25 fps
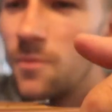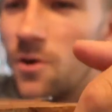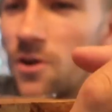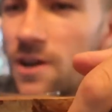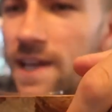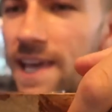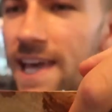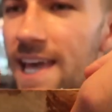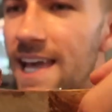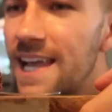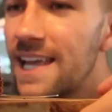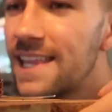more
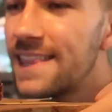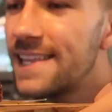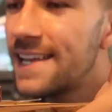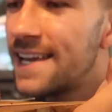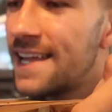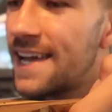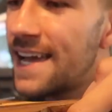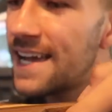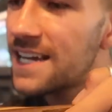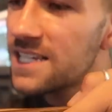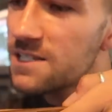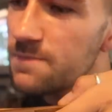cakey than
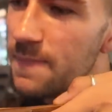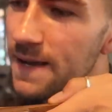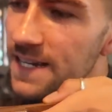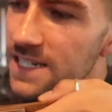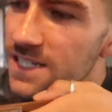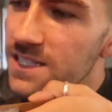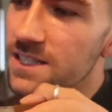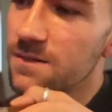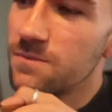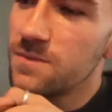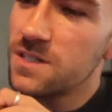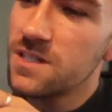I
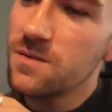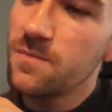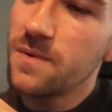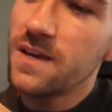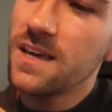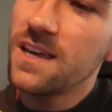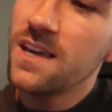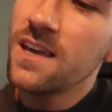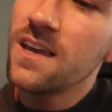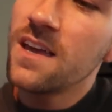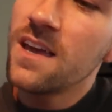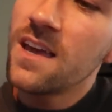expected them to
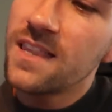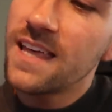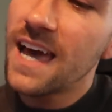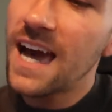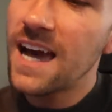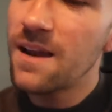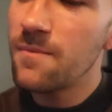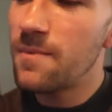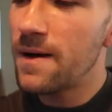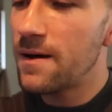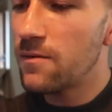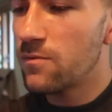be. They
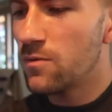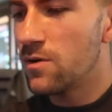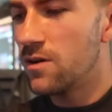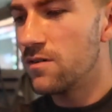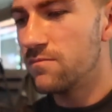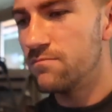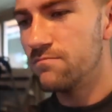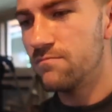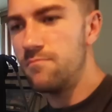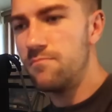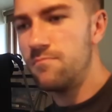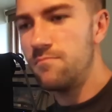had about
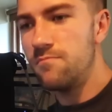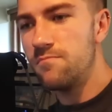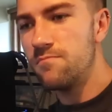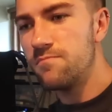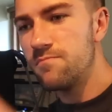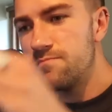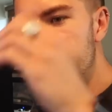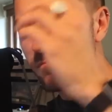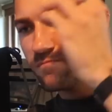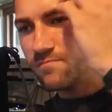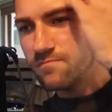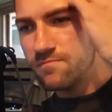what?
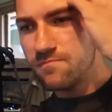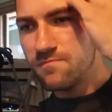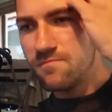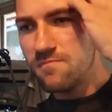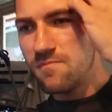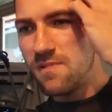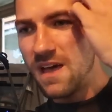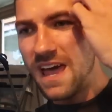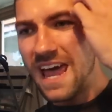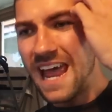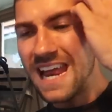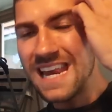Hardly any.
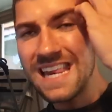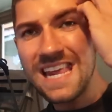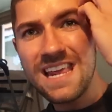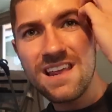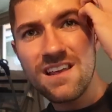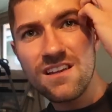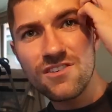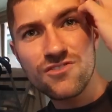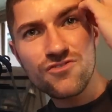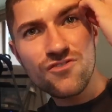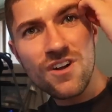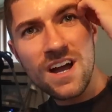
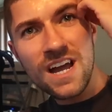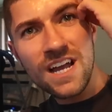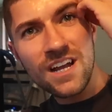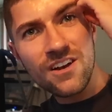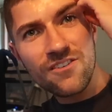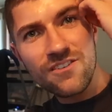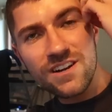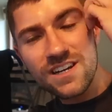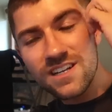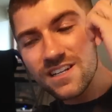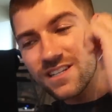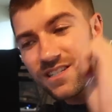Any dry
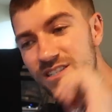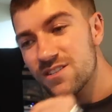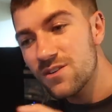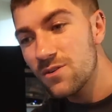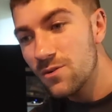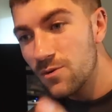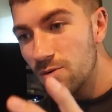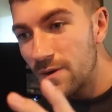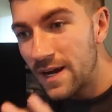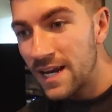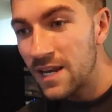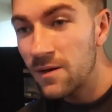ingredients at
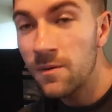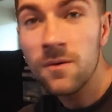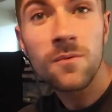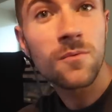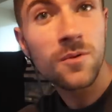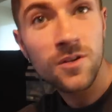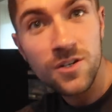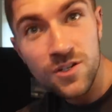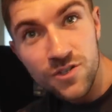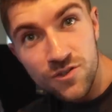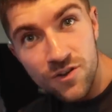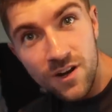all. Anyway, I'm
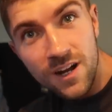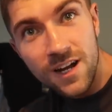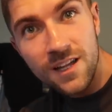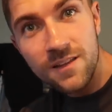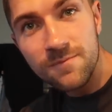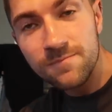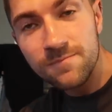going to try